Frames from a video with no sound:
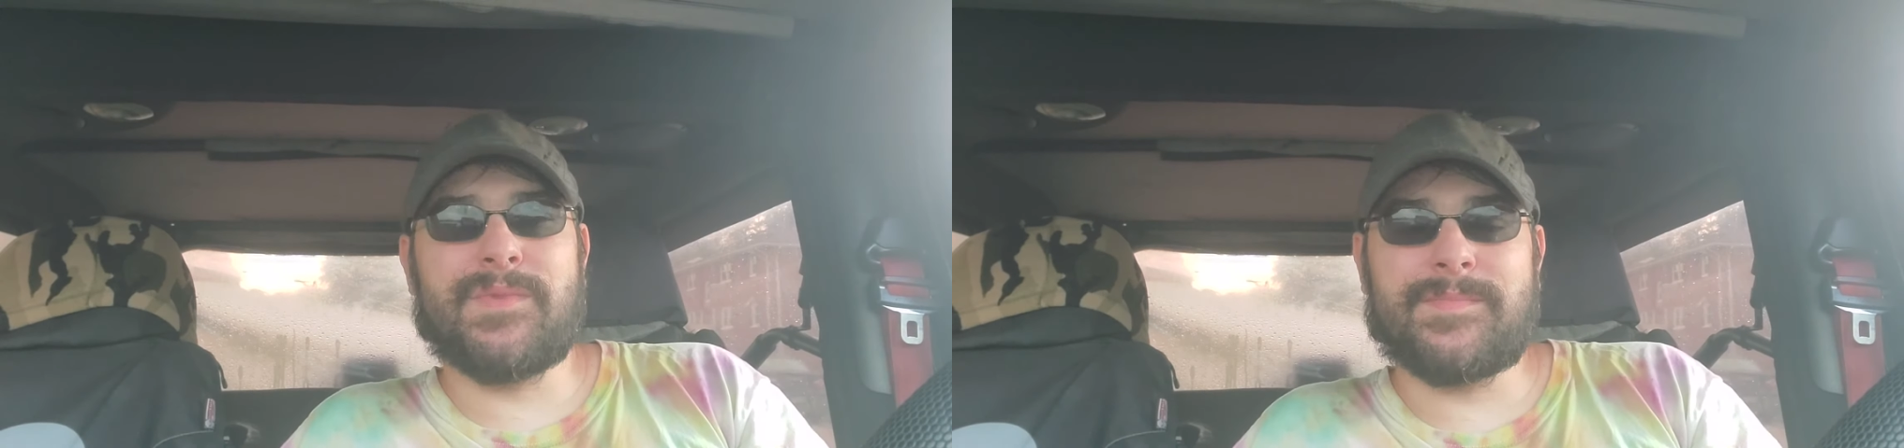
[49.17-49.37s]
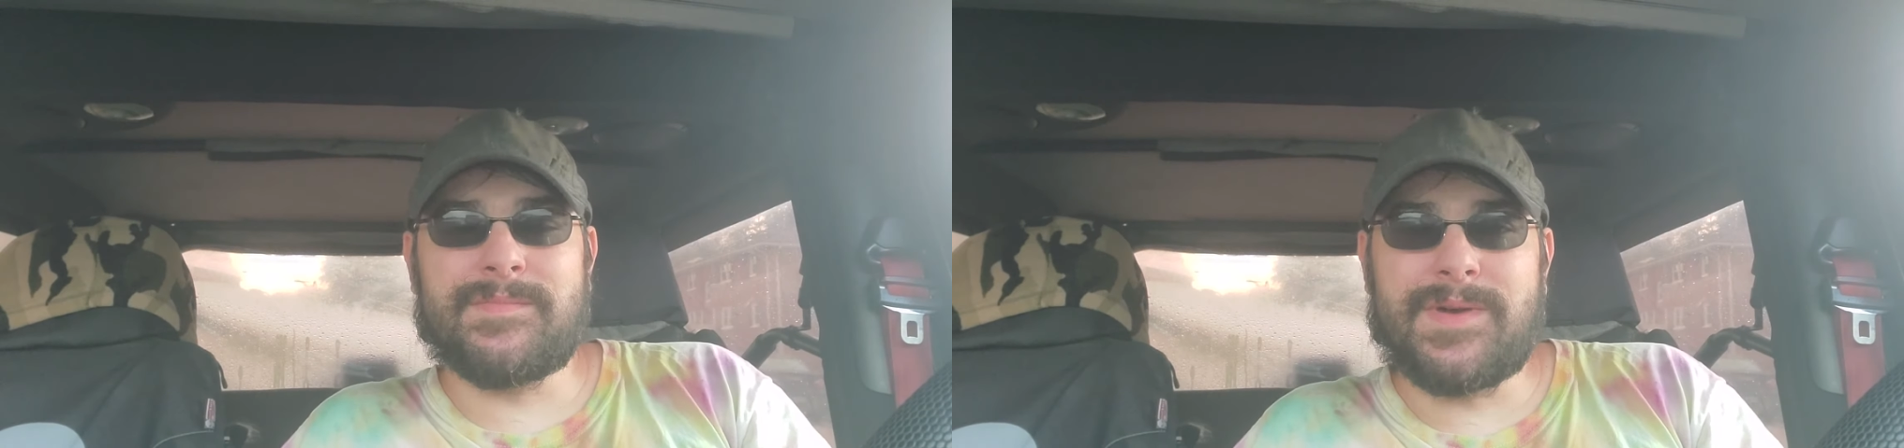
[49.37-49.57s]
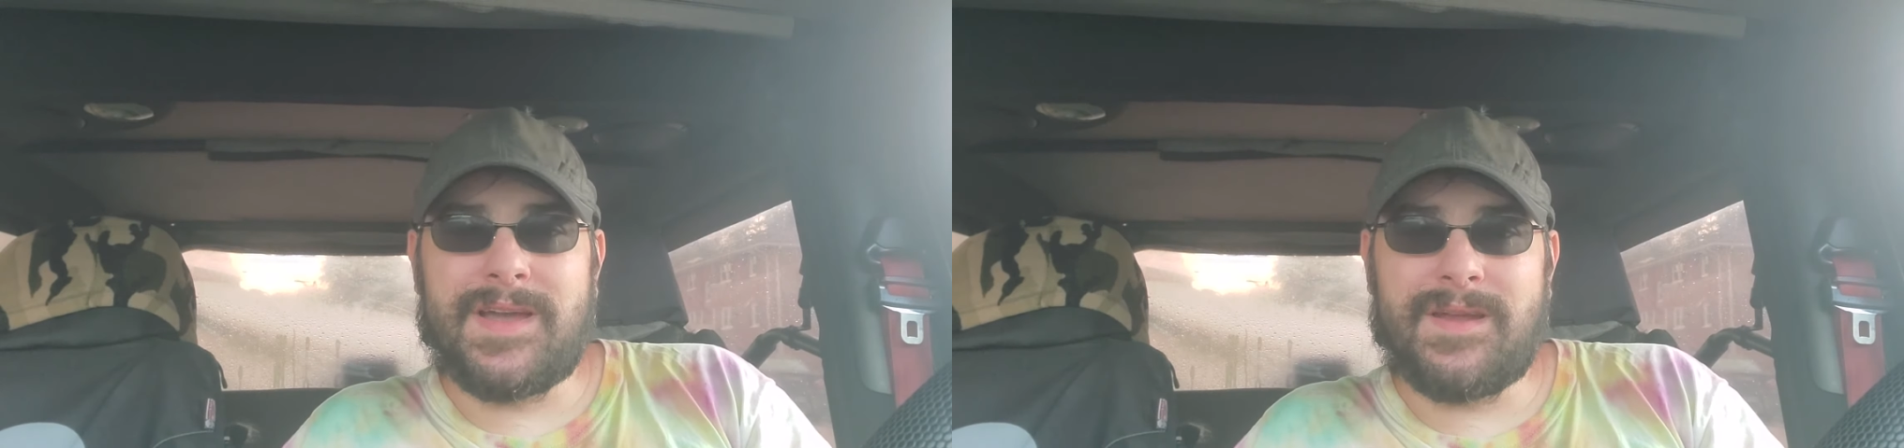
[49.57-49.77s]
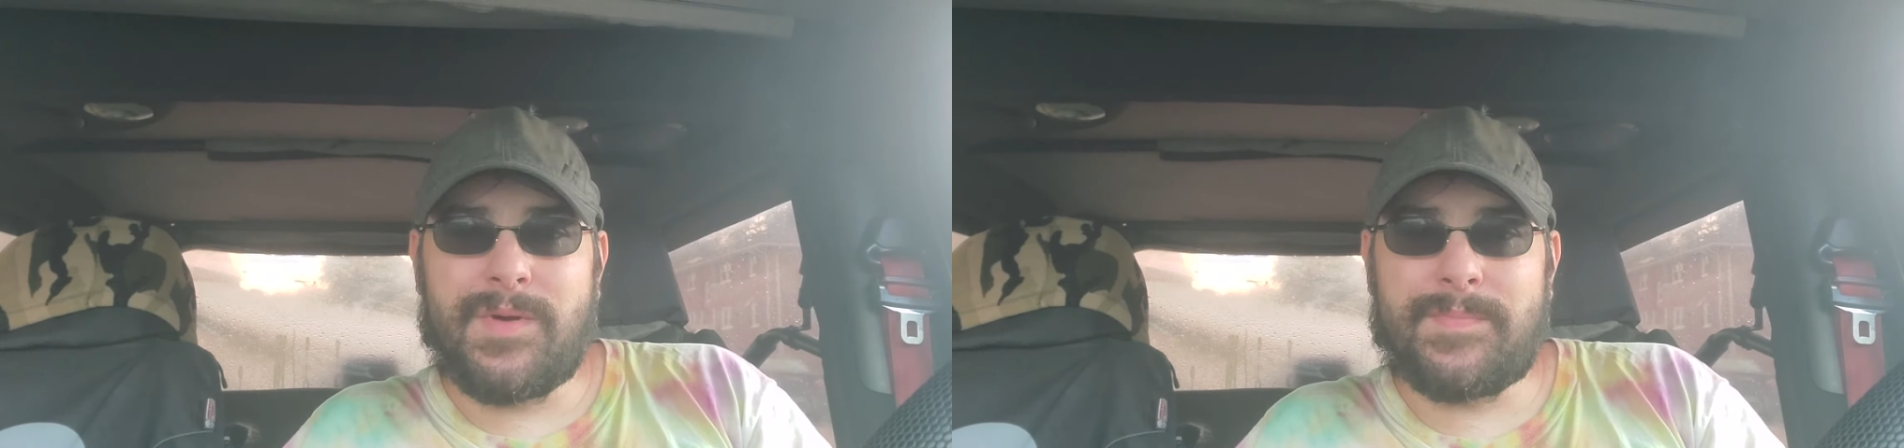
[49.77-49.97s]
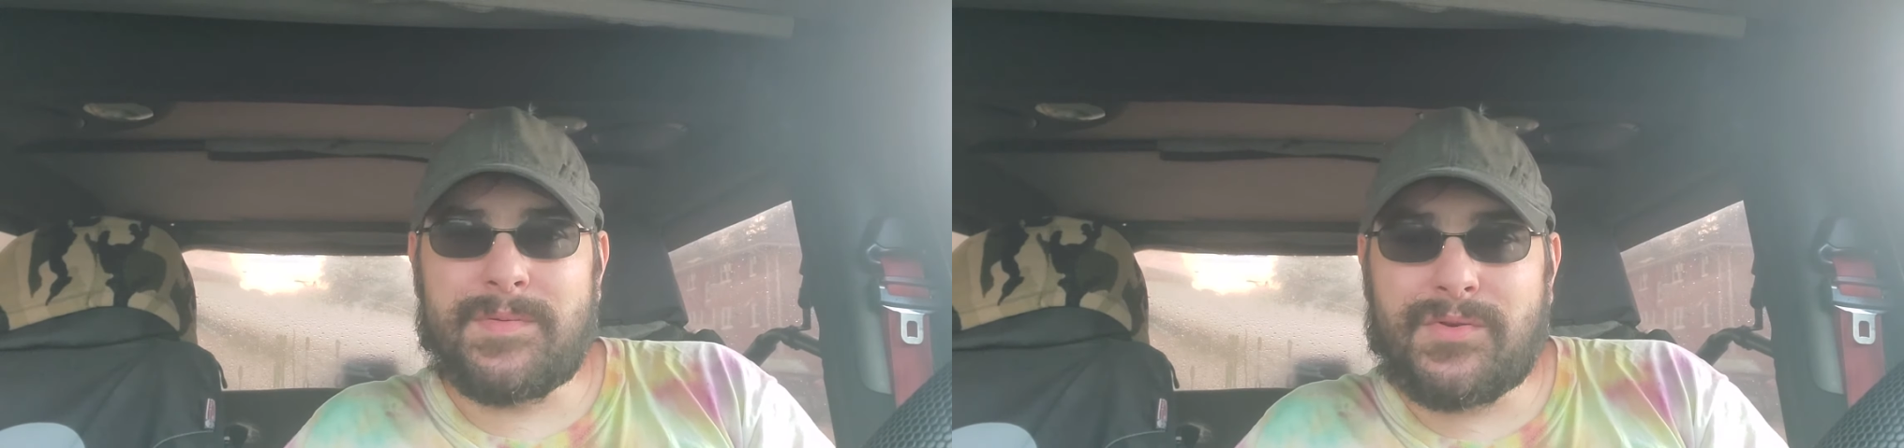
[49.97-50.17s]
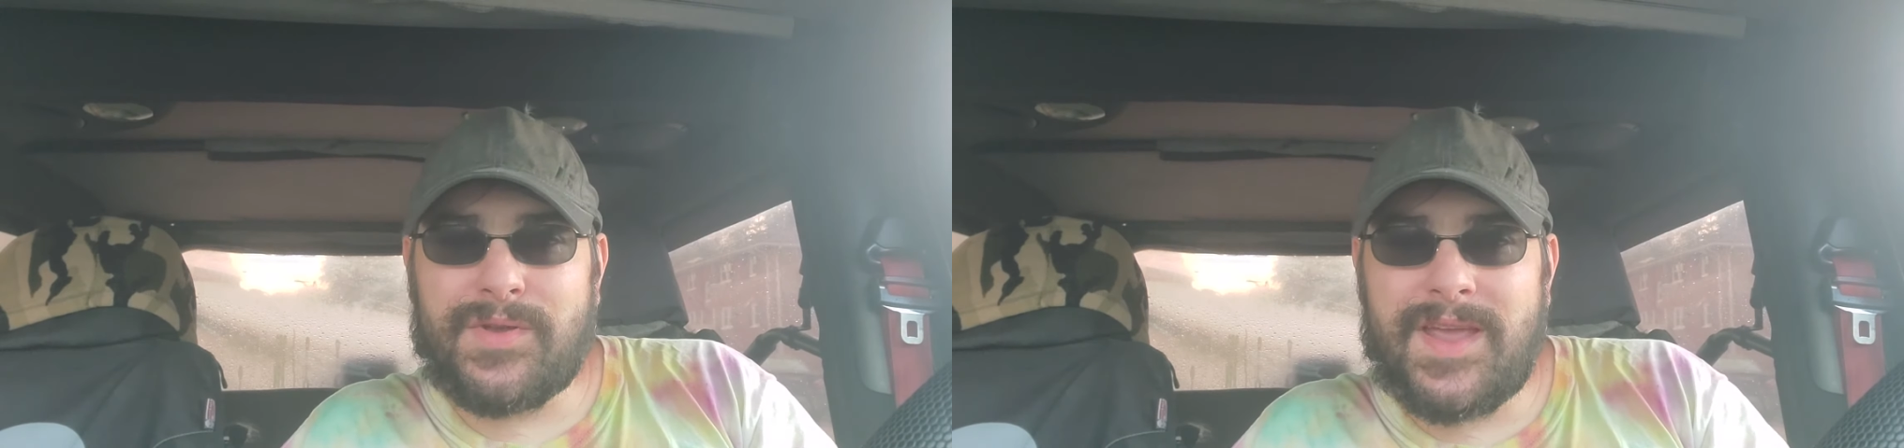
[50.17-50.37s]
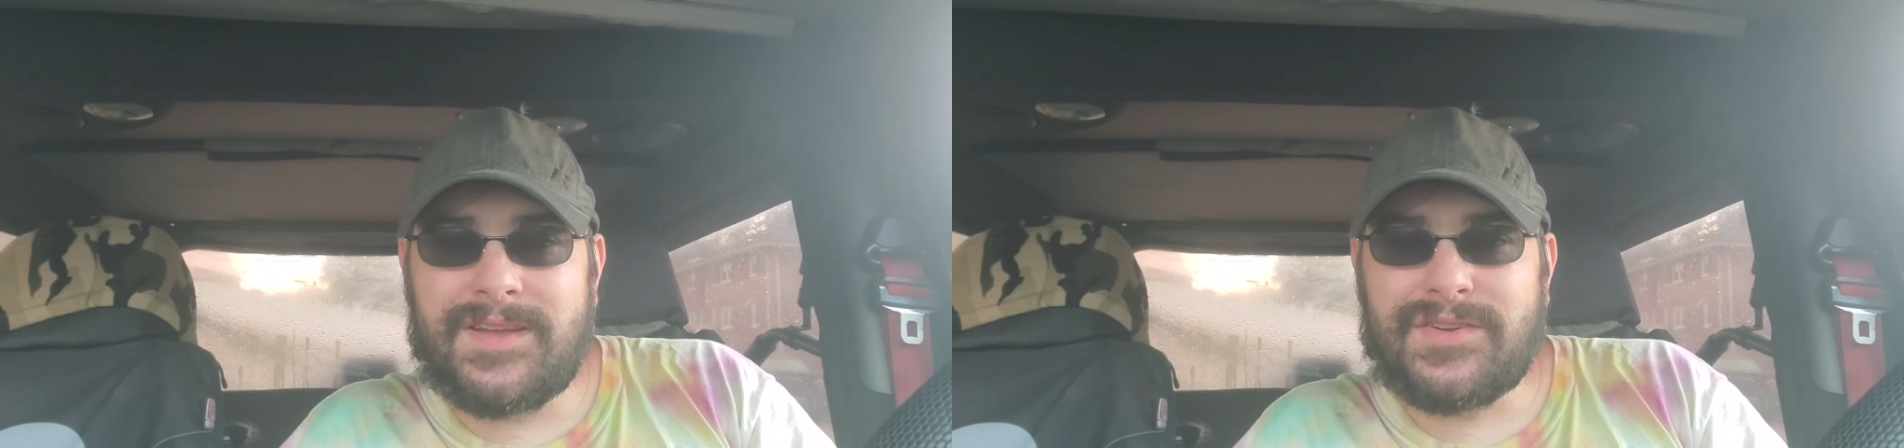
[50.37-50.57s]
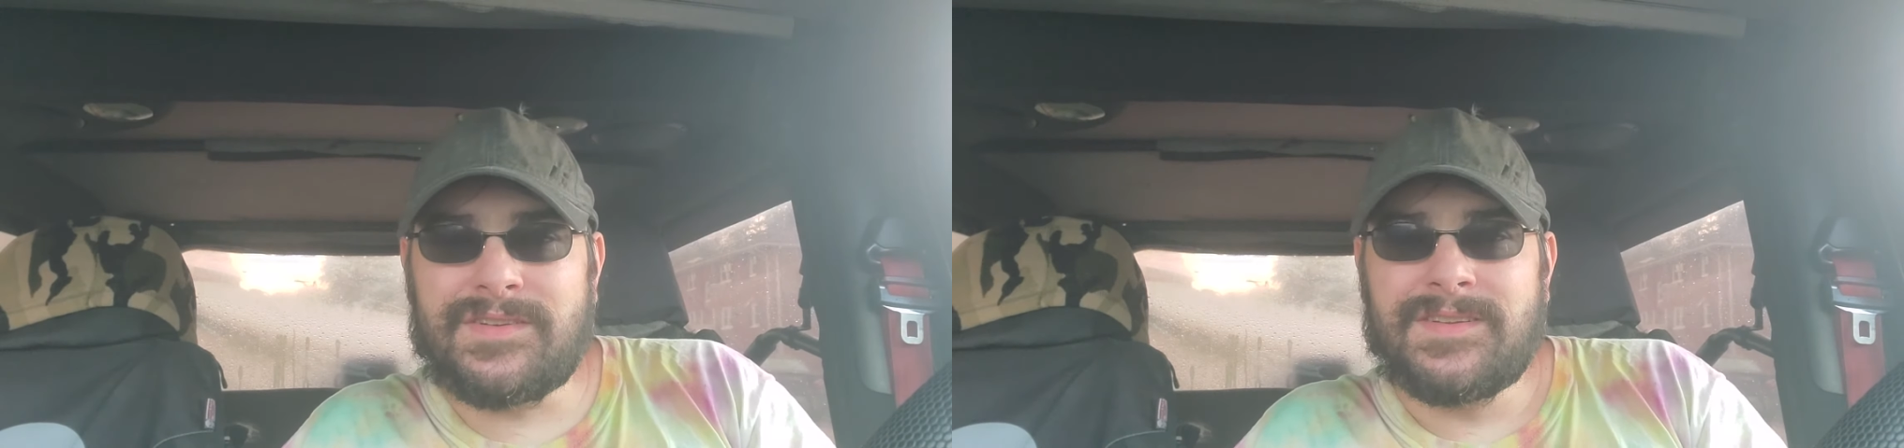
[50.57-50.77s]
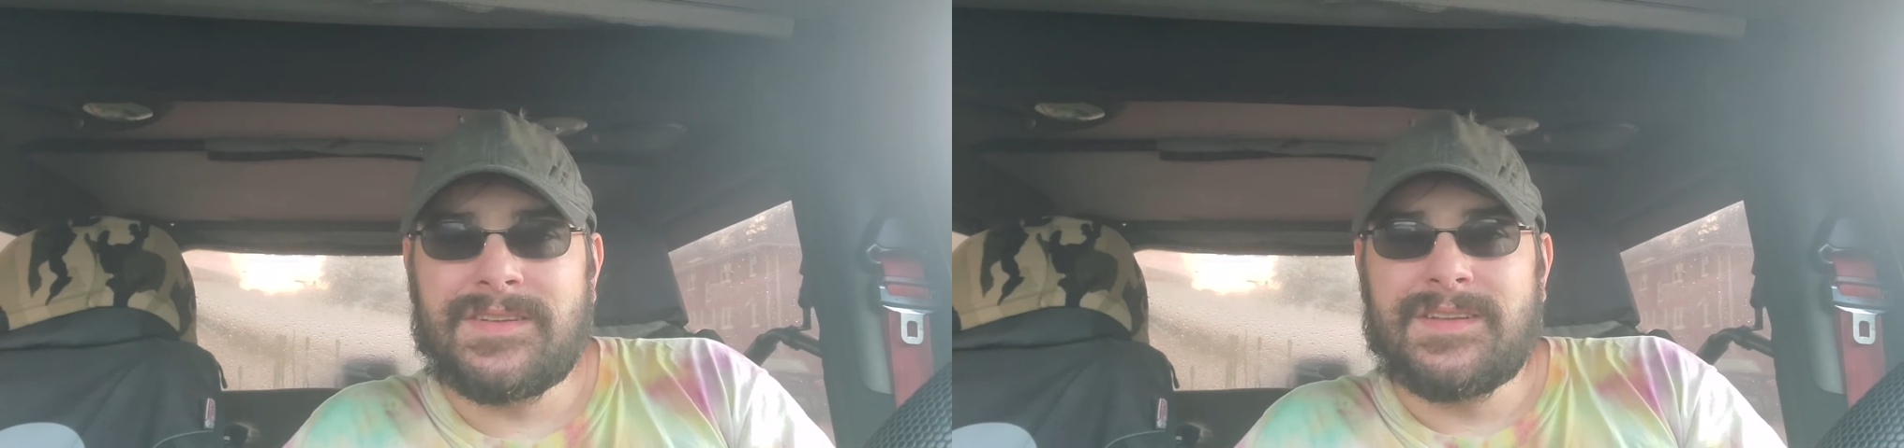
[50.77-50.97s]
weapon buying, weapon creation,